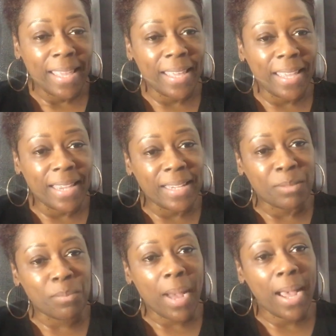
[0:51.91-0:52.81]

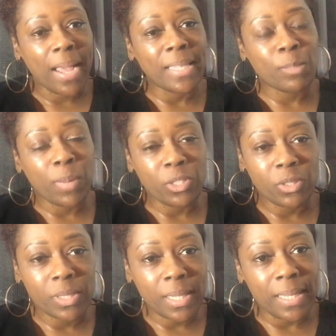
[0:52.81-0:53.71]
and my
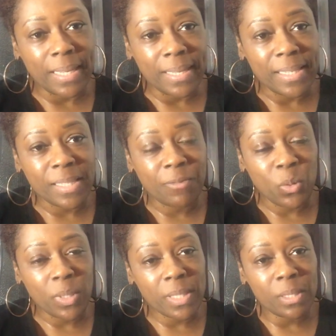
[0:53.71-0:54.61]
specialty is
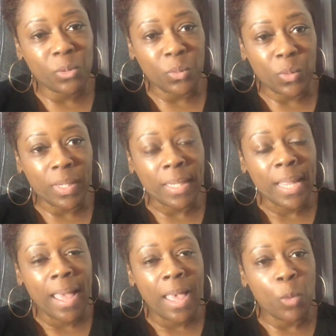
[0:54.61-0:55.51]
focusing on
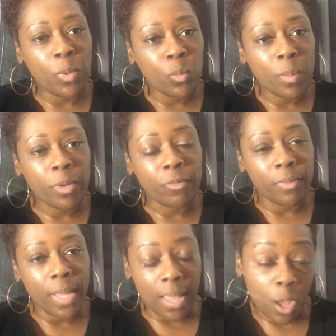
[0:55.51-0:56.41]
helping
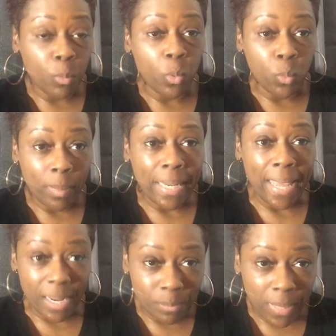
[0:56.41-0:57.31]
women
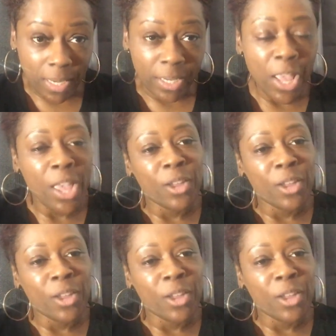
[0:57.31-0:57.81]
and men